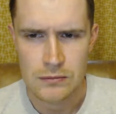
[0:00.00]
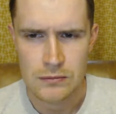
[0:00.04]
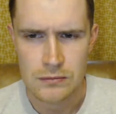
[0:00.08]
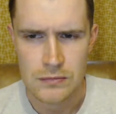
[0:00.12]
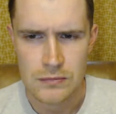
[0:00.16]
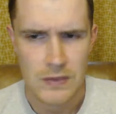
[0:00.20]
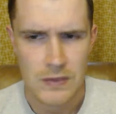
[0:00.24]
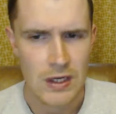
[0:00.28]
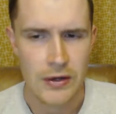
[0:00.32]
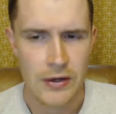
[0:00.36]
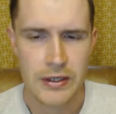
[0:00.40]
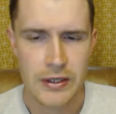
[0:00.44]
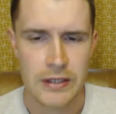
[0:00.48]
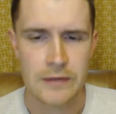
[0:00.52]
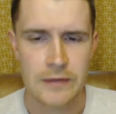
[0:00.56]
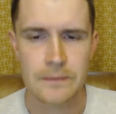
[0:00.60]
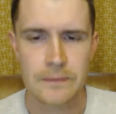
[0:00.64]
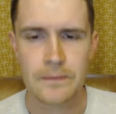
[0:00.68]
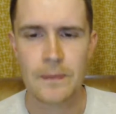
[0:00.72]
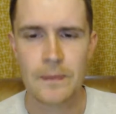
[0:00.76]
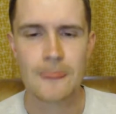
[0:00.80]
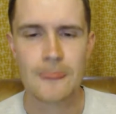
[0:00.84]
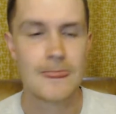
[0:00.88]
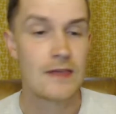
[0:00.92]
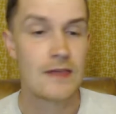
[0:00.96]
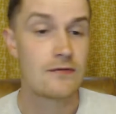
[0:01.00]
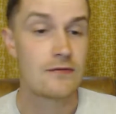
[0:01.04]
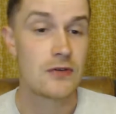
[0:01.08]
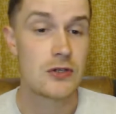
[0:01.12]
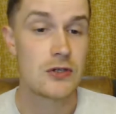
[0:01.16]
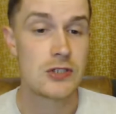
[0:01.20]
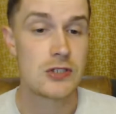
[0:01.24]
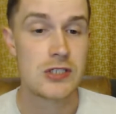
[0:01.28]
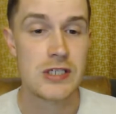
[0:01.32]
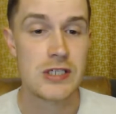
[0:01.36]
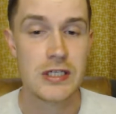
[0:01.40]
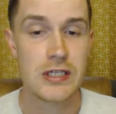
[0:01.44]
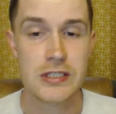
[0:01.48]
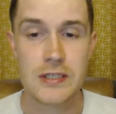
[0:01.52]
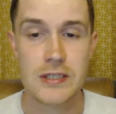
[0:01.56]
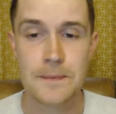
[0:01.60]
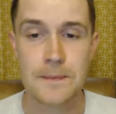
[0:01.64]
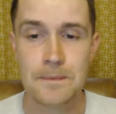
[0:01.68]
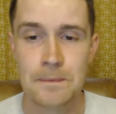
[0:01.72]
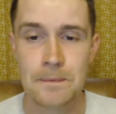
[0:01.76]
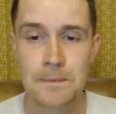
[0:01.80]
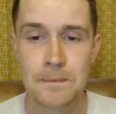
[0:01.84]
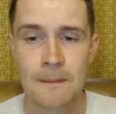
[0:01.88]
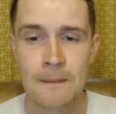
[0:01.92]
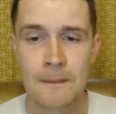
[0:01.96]
No, I didn't. Verse 6.
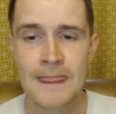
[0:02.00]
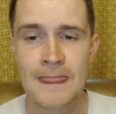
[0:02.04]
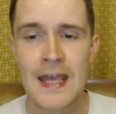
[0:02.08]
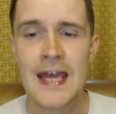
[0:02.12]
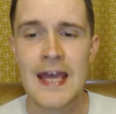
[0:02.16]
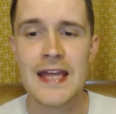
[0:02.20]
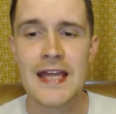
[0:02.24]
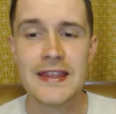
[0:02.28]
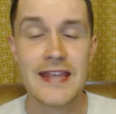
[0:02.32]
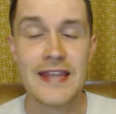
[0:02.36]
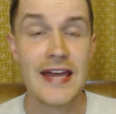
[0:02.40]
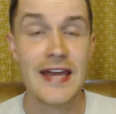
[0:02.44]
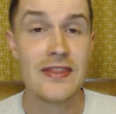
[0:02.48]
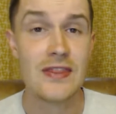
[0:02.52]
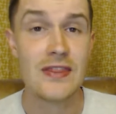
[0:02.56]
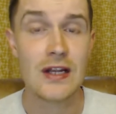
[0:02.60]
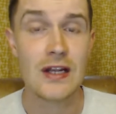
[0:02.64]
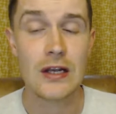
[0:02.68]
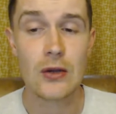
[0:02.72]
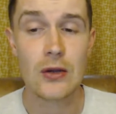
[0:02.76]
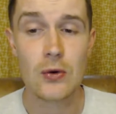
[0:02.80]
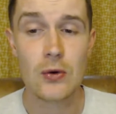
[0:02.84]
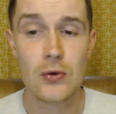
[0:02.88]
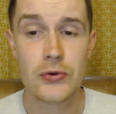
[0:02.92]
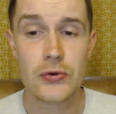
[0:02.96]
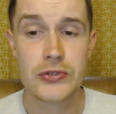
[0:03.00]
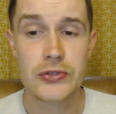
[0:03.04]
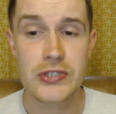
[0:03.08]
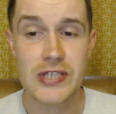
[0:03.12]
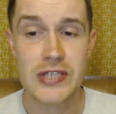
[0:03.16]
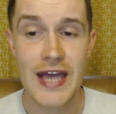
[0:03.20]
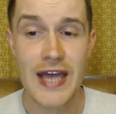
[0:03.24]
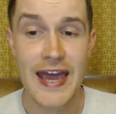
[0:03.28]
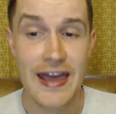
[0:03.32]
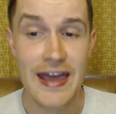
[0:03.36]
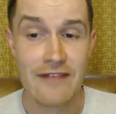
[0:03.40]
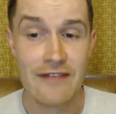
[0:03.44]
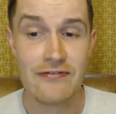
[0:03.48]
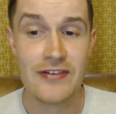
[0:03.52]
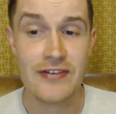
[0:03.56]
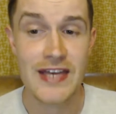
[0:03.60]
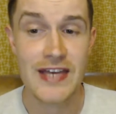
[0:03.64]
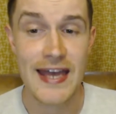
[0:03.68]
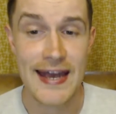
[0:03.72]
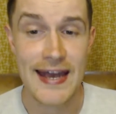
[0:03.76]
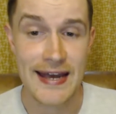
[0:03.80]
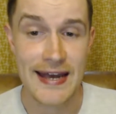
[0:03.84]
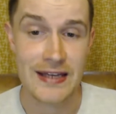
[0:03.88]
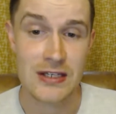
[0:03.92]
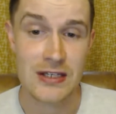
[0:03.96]
Then the Lord's heavy
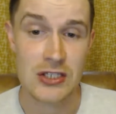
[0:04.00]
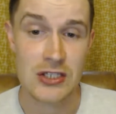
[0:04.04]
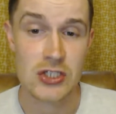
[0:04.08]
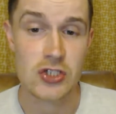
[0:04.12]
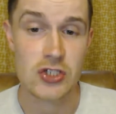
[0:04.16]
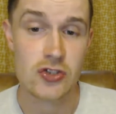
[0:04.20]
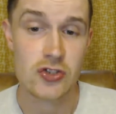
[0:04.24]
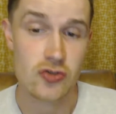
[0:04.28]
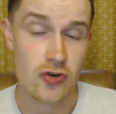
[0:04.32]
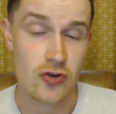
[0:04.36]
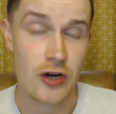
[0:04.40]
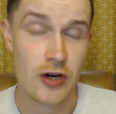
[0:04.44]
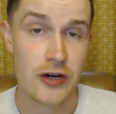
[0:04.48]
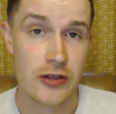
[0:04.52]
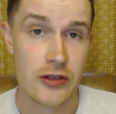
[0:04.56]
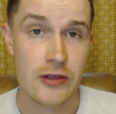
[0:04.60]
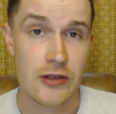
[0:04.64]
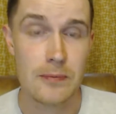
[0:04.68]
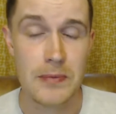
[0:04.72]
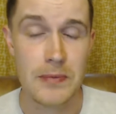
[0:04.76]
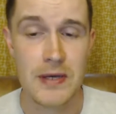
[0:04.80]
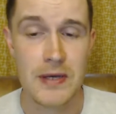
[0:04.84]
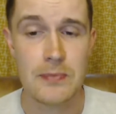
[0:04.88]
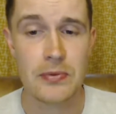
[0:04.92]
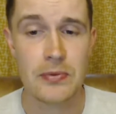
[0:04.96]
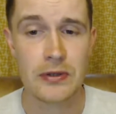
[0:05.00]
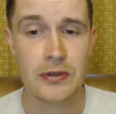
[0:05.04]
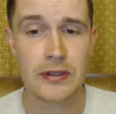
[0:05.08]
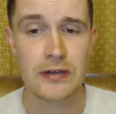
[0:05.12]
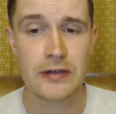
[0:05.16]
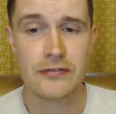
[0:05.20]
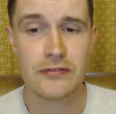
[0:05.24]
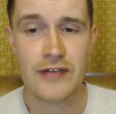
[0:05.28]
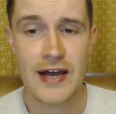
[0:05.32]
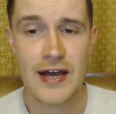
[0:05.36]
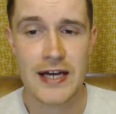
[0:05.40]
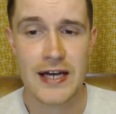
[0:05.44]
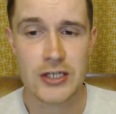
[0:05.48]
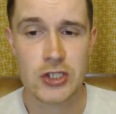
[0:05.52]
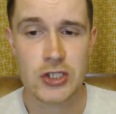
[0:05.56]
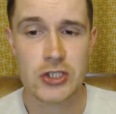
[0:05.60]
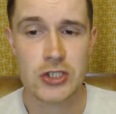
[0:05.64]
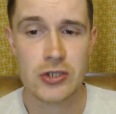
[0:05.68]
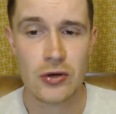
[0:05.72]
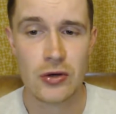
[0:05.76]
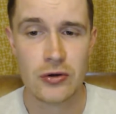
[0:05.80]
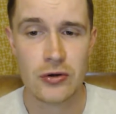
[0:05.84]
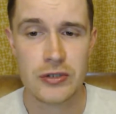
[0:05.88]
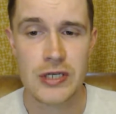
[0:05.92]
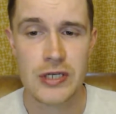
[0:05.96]
hand struck the people of
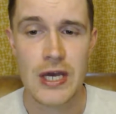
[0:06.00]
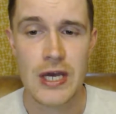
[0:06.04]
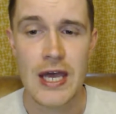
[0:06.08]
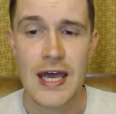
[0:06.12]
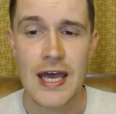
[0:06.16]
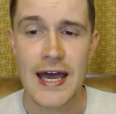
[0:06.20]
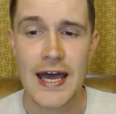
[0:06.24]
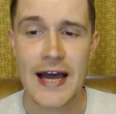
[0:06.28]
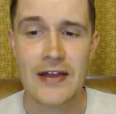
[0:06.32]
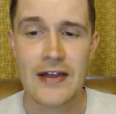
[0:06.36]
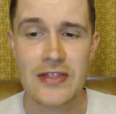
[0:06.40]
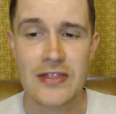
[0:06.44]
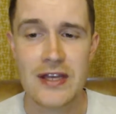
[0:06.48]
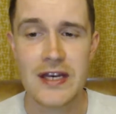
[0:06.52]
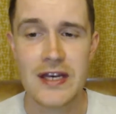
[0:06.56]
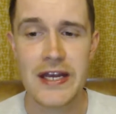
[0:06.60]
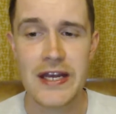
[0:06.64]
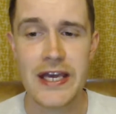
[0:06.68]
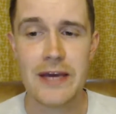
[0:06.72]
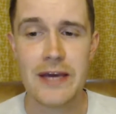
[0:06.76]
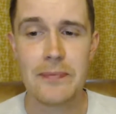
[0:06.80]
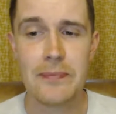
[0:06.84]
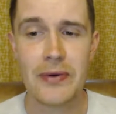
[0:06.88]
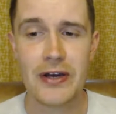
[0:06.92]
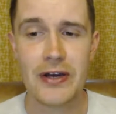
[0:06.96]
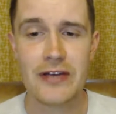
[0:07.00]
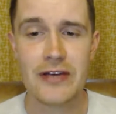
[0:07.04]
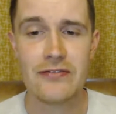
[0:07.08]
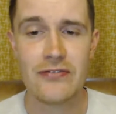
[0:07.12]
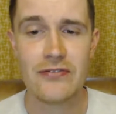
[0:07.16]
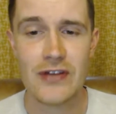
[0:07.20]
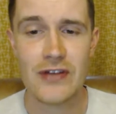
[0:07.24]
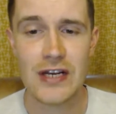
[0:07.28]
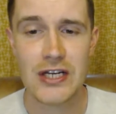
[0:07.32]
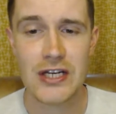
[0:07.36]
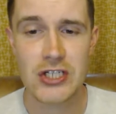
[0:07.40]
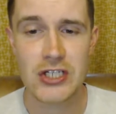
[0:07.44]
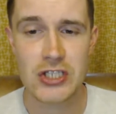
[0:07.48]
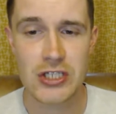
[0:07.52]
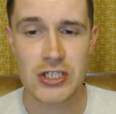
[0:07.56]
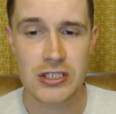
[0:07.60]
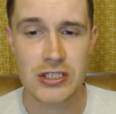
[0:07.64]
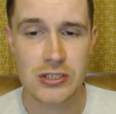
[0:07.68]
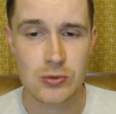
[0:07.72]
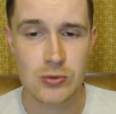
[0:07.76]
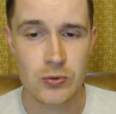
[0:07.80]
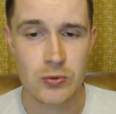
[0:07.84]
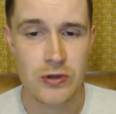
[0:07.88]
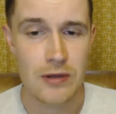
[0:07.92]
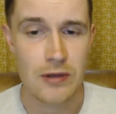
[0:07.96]
Ashdod and the nearby
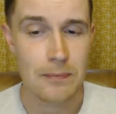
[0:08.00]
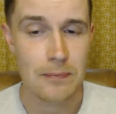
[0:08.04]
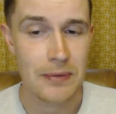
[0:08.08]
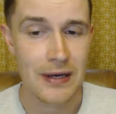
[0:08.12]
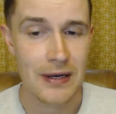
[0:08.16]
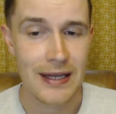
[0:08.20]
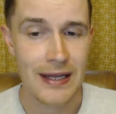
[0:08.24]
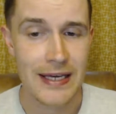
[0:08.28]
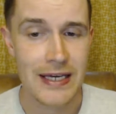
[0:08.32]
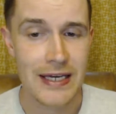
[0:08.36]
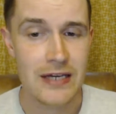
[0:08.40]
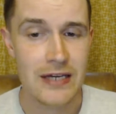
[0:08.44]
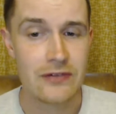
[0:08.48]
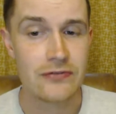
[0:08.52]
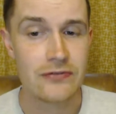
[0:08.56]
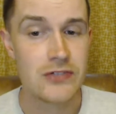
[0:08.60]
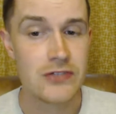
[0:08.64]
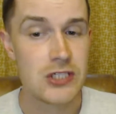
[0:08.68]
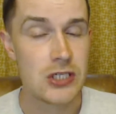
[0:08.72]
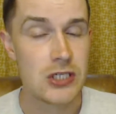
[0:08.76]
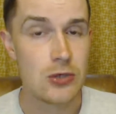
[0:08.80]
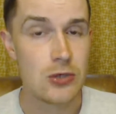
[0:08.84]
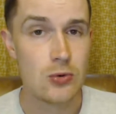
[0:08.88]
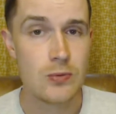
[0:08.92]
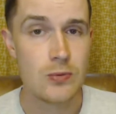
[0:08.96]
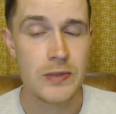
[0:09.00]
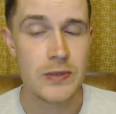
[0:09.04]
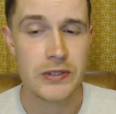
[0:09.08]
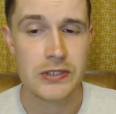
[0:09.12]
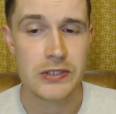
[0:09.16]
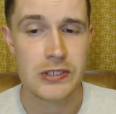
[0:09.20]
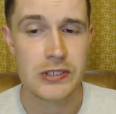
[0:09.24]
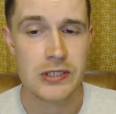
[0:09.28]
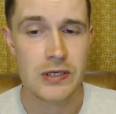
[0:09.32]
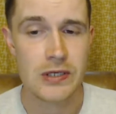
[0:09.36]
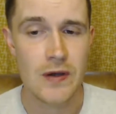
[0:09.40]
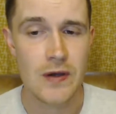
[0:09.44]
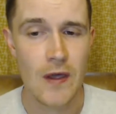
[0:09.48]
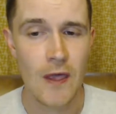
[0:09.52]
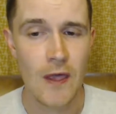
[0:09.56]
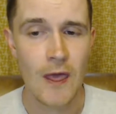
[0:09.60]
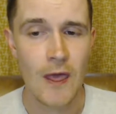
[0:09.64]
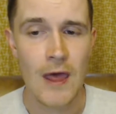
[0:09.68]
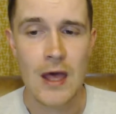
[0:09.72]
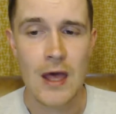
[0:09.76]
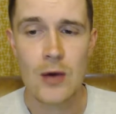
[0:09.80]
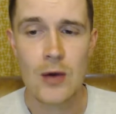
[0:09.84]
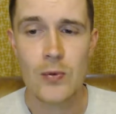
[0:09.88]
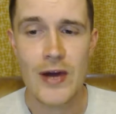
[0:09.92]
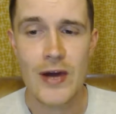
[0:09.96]
villages with a plague of tumors.
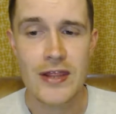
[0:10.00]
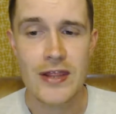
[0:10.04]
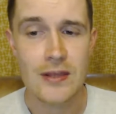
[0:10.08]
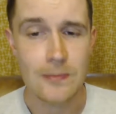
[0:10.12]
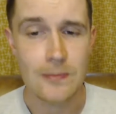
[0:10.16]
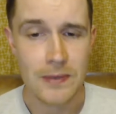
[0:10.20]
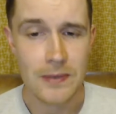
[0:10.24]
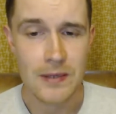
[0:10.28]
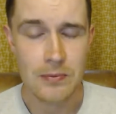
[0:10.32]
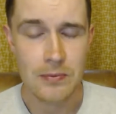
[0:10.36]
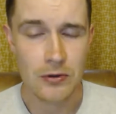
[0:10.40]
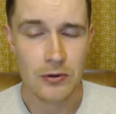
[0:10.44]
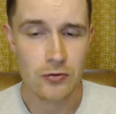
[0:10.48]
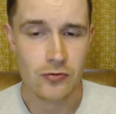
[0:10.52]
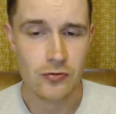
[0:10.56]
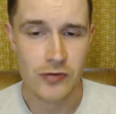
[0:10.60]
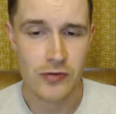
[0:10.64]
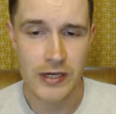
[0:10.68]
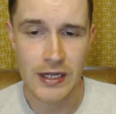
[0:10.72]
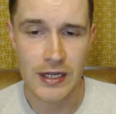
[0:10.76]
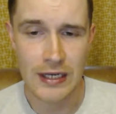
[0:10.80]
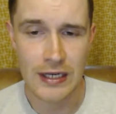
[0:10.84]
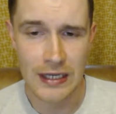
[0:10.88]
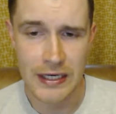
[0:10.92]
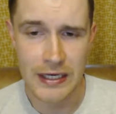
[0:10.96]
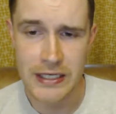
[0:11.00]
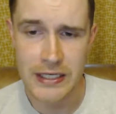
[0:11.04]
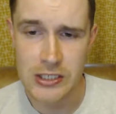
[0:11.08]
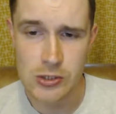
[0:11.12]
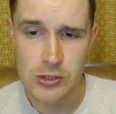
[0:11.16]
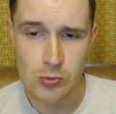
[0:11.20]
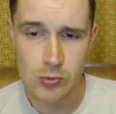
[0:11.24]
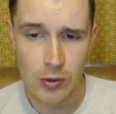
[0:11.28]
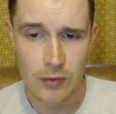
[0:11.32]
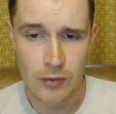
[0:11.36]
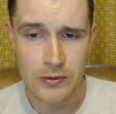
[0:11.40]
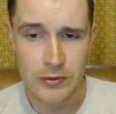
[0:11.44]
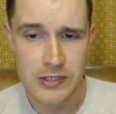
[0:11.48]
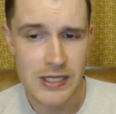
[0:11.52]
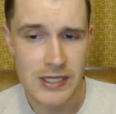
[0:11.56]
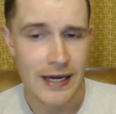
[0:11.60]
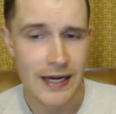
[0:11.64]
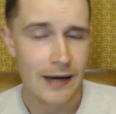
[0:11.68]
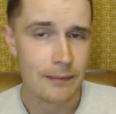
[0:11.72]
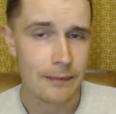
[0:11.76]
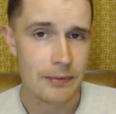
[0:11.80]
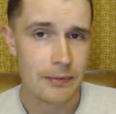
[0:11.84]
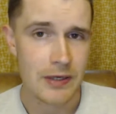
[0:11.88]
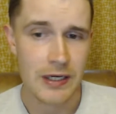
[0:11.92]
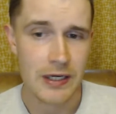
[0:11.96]
When the people realized what was
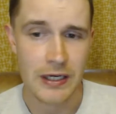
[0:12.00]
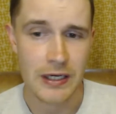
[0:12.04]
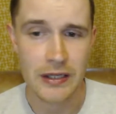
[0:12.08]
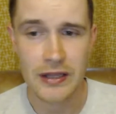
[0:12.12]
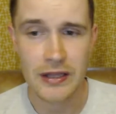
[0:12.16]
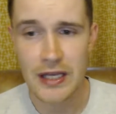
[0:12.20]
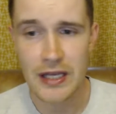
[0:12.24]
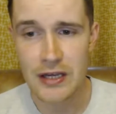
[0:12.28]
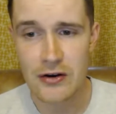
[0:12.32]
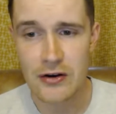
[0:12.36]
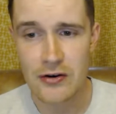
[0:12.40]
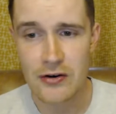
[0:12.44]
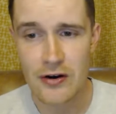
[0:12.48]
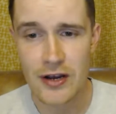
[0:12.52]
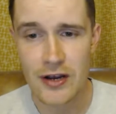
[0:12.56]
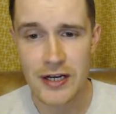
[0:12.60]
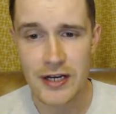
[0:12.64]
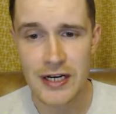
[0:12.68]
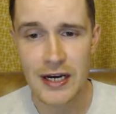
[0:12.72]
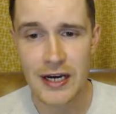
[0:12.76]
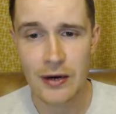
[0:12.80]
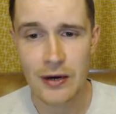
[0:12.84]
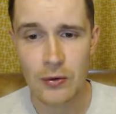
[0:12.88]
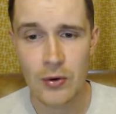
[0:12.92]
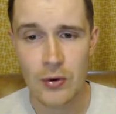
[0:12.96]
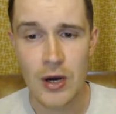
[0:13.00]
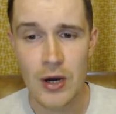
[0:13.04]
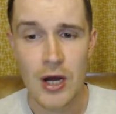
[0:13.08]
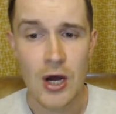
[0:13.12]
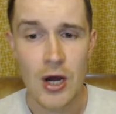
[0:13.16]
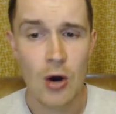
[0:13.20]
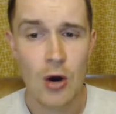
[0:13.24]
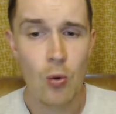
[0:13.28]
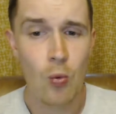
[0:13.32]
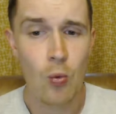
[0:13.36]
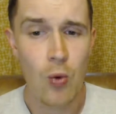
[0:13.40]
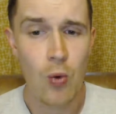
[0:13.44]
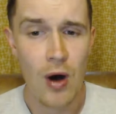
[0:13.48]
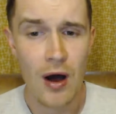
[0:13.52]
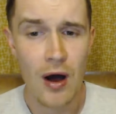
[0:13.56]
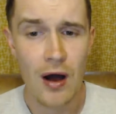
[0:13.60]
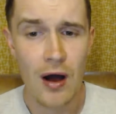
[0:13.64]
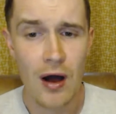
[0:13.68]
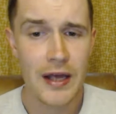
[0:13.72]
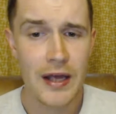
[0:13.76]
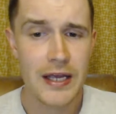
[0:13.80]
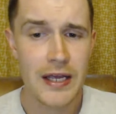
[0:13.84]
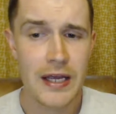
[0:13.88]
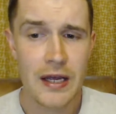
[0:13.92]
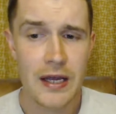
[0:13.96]
happening, they cried out,
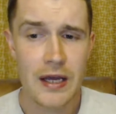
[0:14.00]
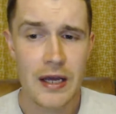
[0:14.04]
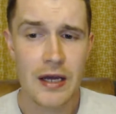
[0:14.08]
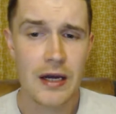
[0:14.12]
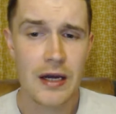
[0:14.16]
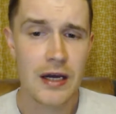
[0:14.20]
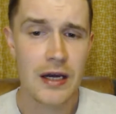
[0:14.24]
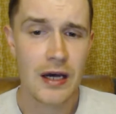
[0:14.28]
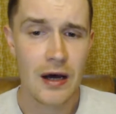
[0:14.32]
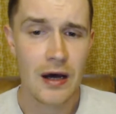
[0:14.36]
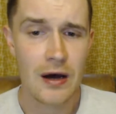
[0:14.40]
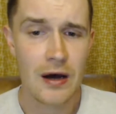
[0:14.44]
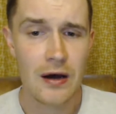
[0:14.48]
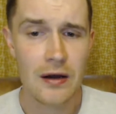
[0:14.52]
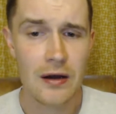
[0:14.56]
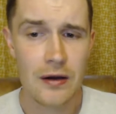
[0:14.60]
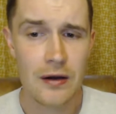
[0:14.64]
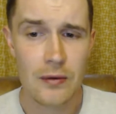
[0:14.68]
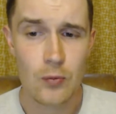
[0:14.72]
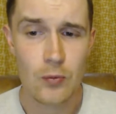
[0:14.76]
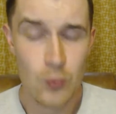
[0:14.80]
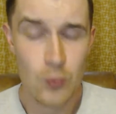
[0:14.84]
"We can't